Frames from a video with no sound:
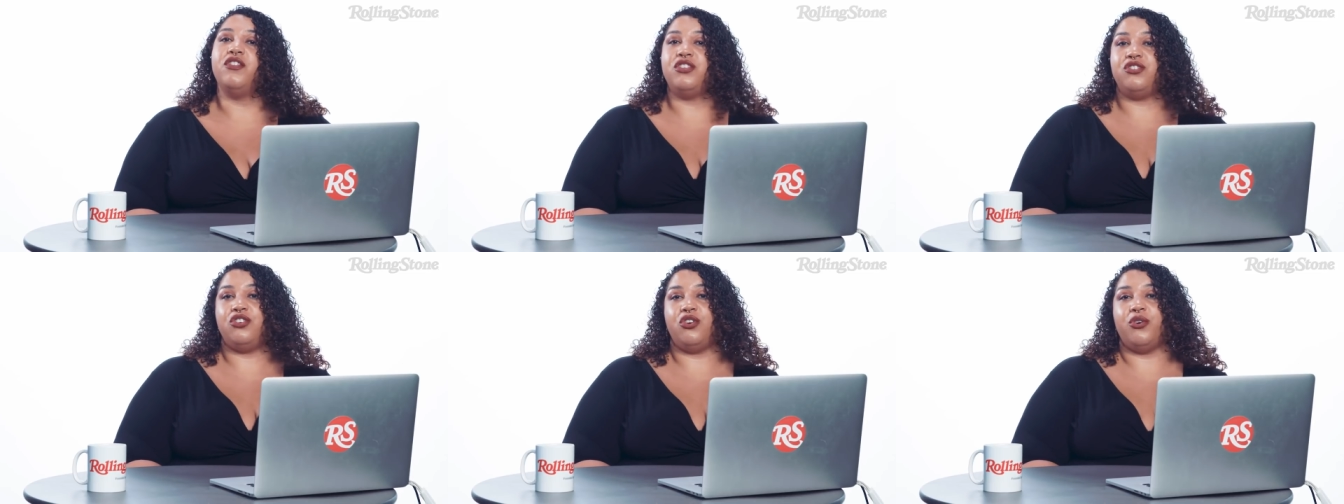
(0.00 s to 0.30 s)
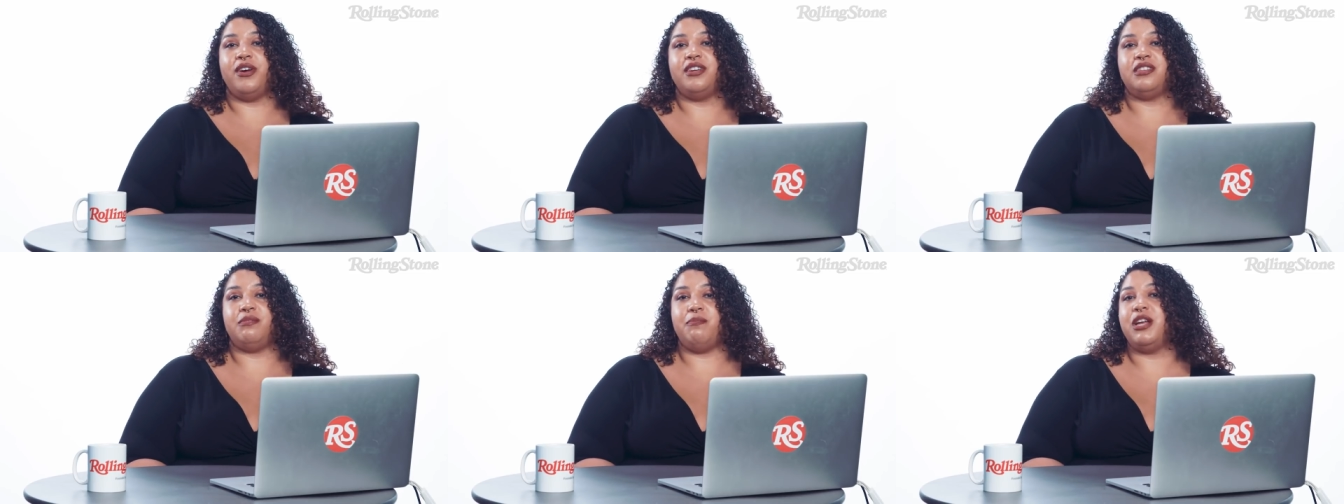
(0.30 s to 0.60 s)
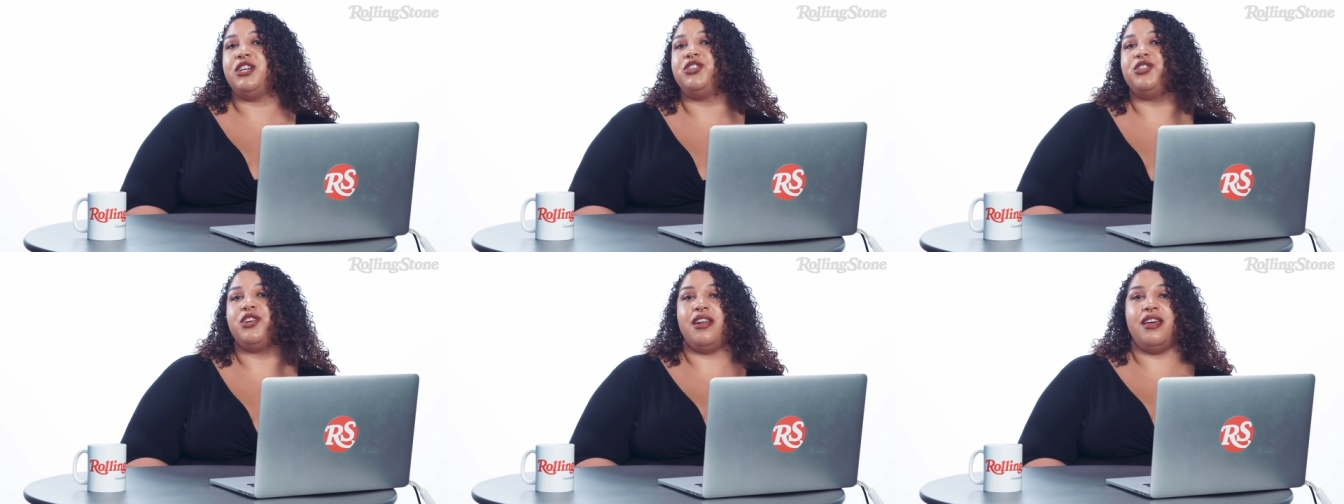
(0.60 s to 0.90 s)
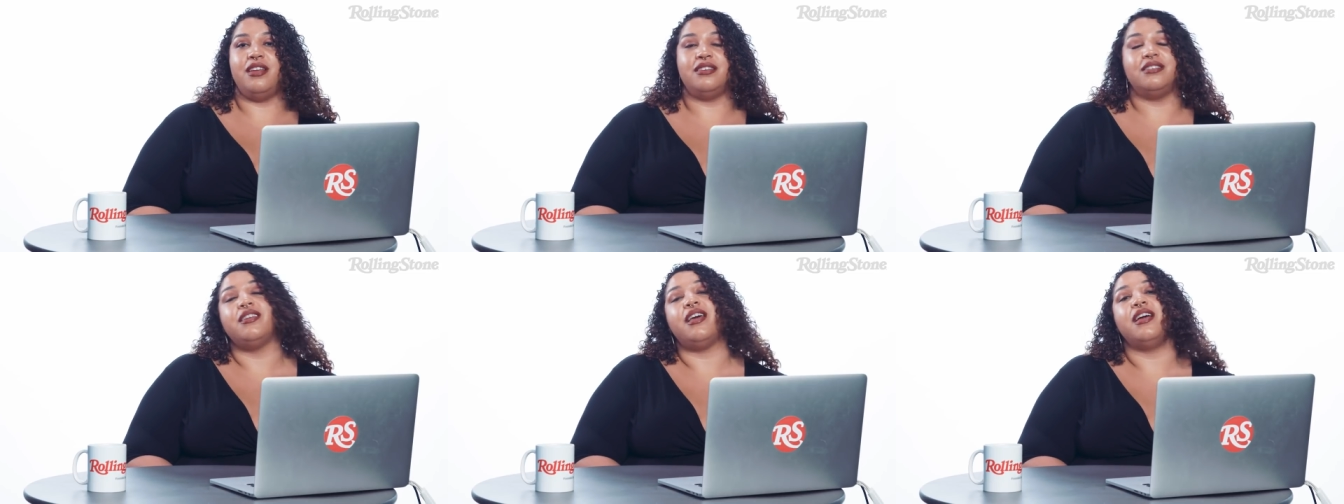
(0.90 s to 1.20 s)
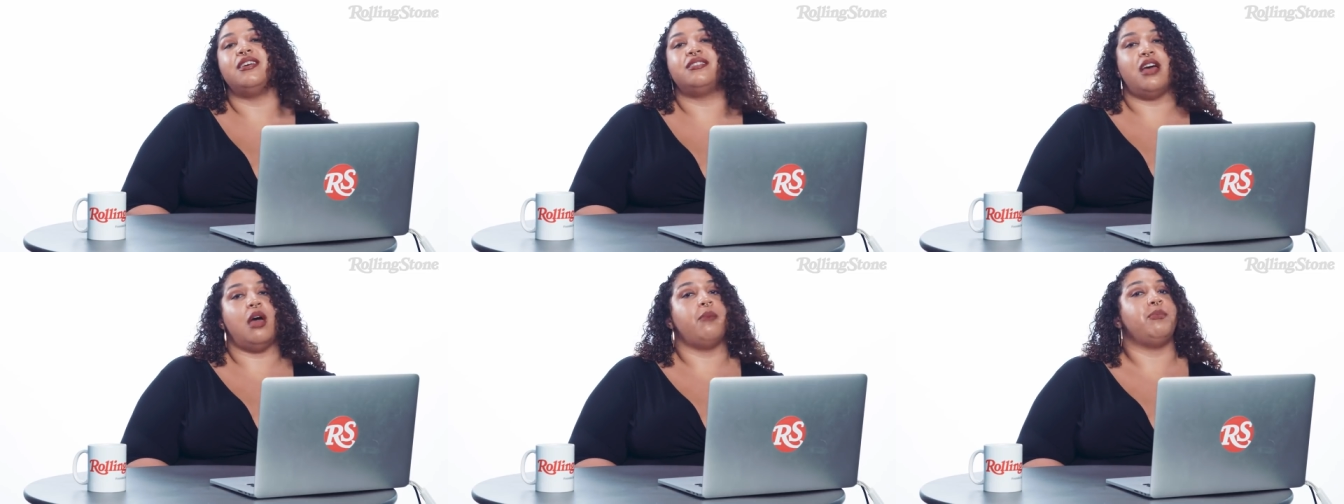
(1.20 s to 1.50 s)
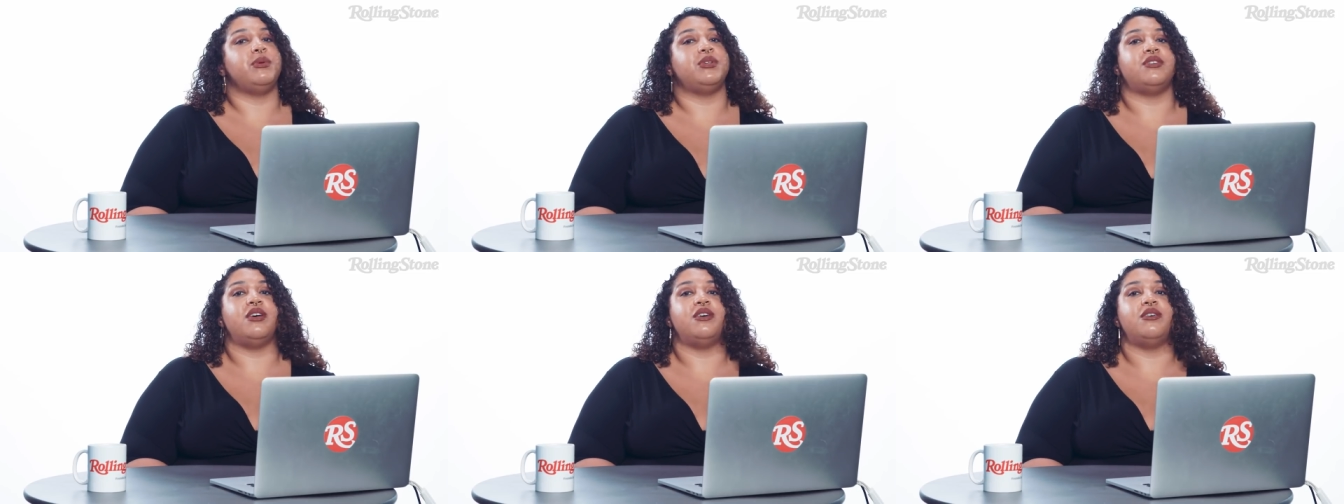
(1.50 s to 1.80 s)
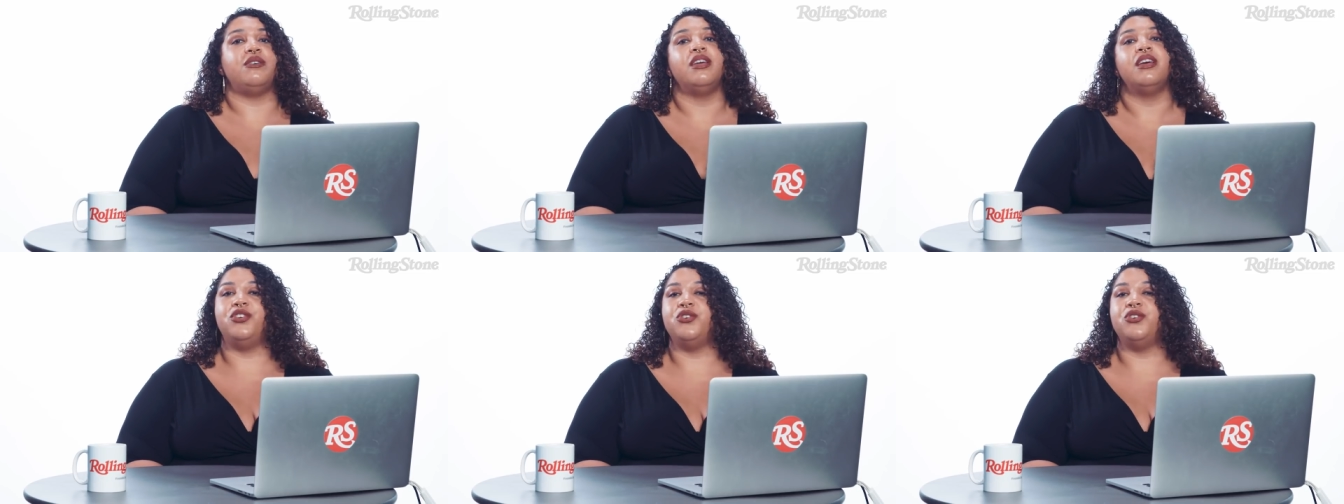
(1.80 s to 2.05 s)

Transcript: the stories mentioned in today's episode.